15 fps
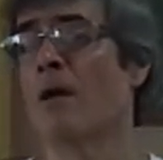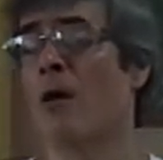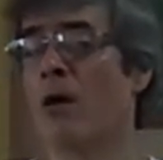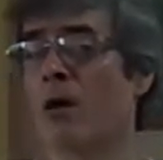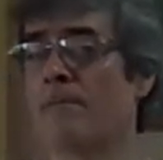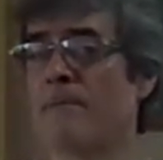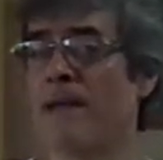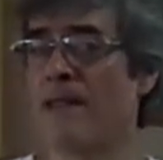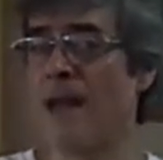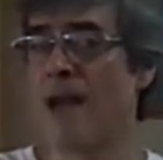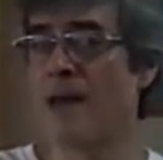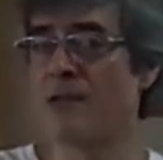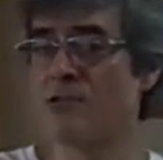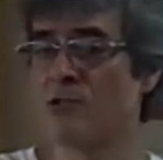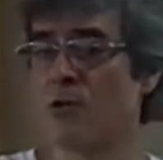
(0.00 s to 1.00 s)
Hawkman
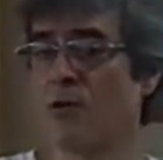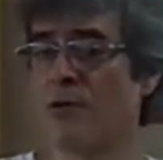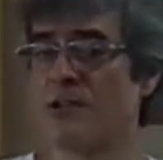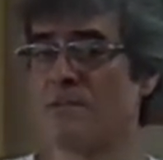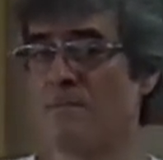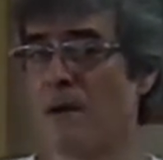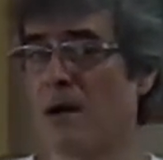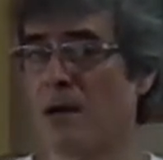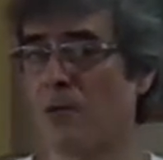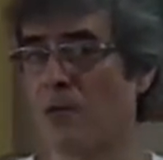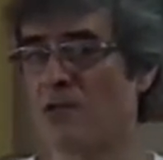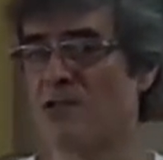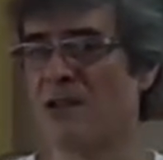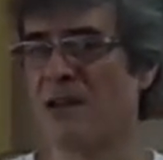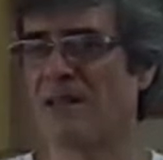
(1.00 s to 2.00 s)
has on his pocket,
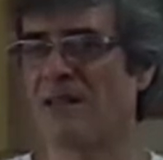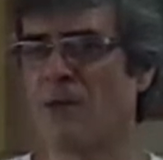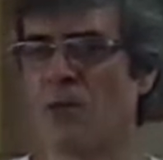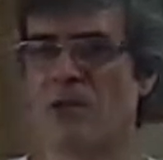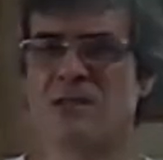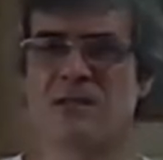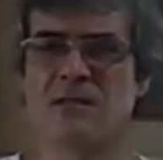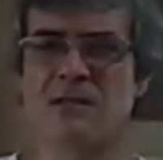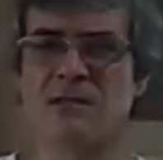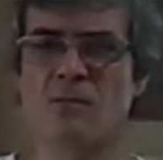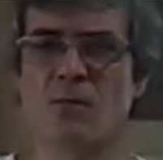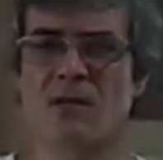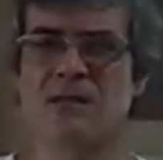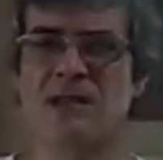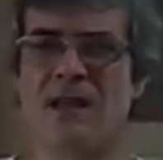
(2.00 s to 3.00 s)
which kind of was,
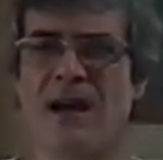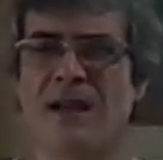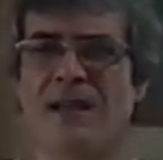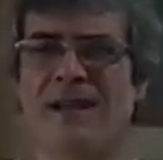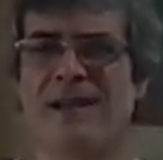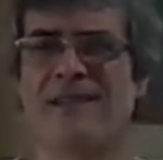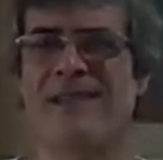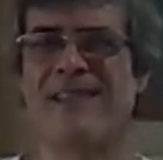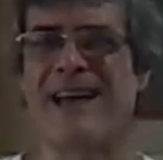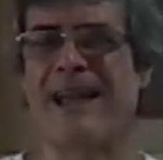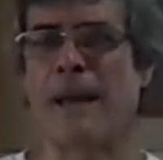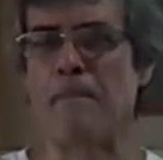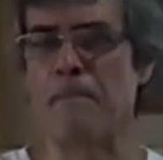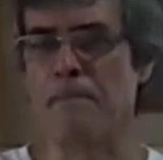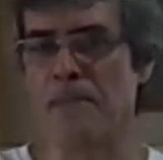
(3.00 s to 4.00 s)
was like kind of like
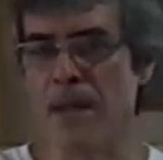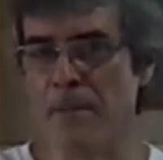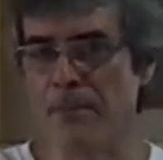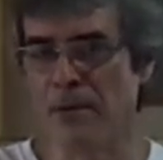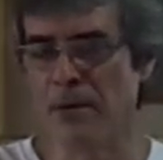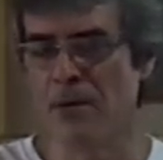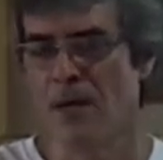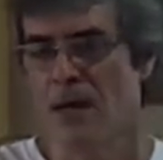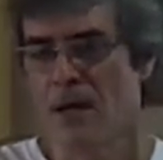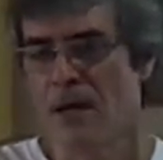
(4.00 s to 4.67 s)
a beeper,